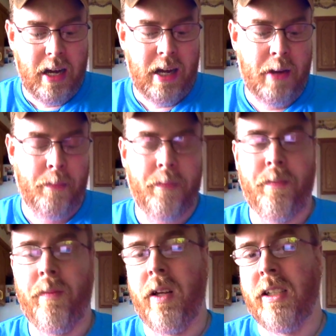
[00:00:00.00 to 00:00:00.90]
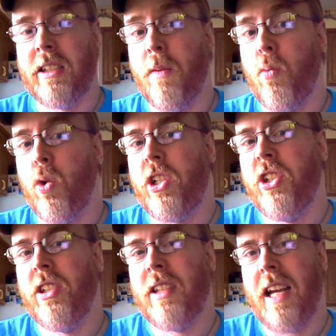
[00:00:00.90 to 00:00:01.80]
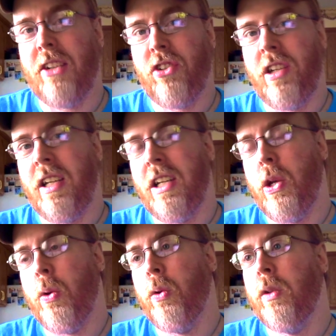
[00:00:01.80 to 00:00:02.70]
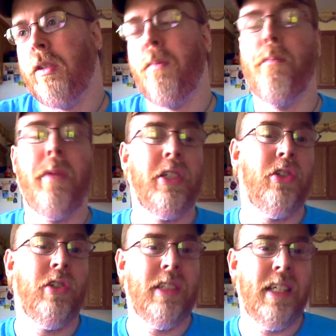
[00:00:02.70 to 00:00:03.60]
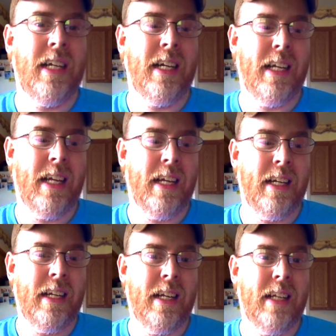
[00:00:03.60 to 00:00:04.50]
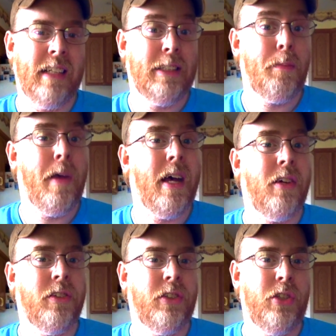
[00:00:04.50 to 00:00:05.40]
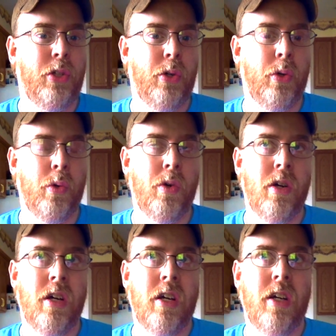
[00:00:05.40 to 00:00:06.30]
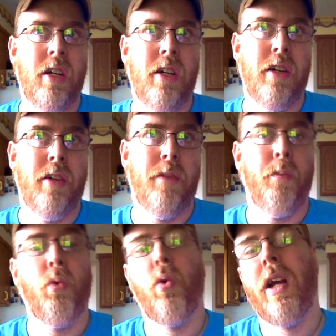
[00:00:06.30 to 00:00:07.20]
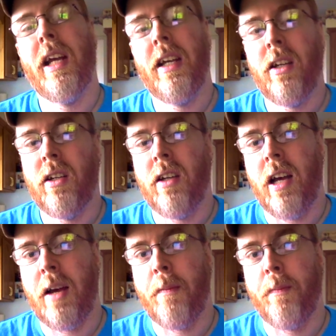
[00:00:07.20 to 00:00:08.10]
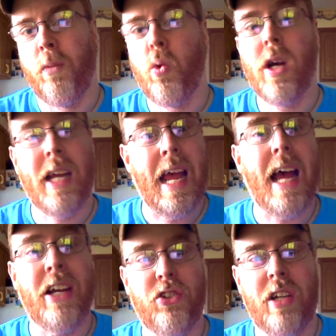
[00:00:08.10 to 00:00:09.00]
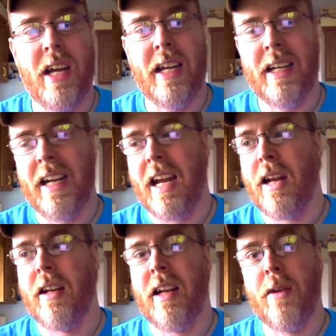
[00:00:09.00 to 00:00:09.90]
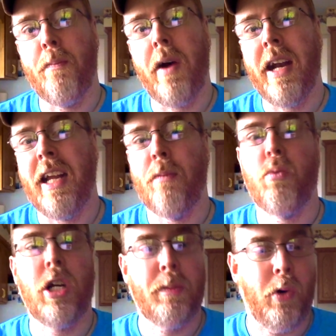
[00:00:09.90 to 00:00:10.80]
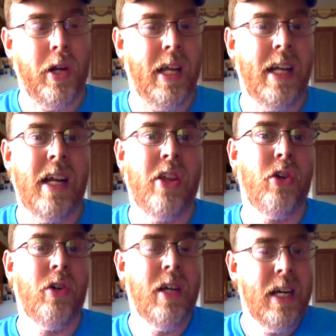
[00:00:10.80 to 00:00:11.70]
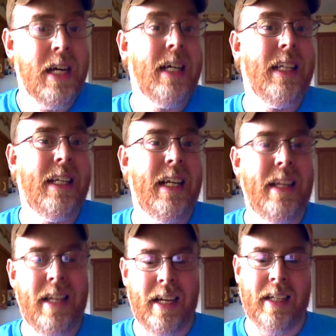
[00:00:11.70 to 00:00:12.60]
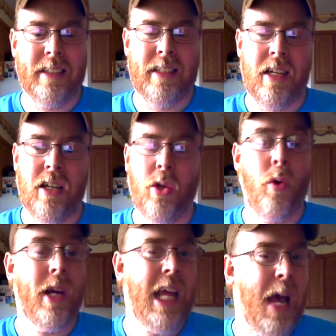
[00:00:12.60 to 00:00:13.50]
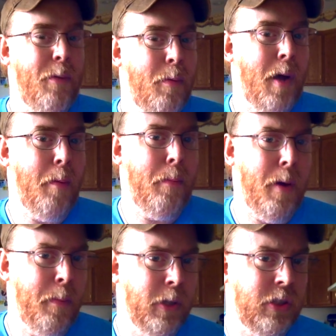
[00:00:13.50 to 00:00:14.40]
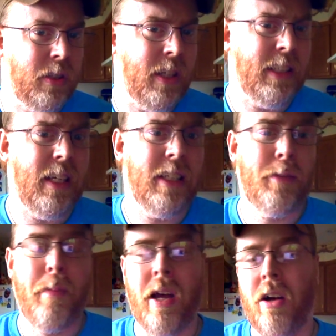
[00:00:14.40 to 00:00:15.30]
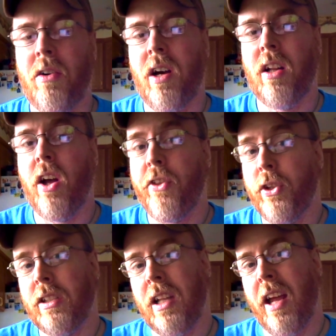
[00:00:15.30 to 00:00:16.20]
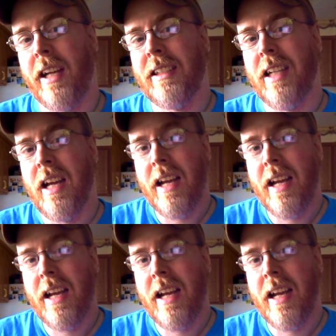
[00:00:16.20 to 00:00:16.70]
Some witches actually use mustard seed in spells to bring quick cash and money and prosperity and other needed things. Laurie Cavett published a spell along those lines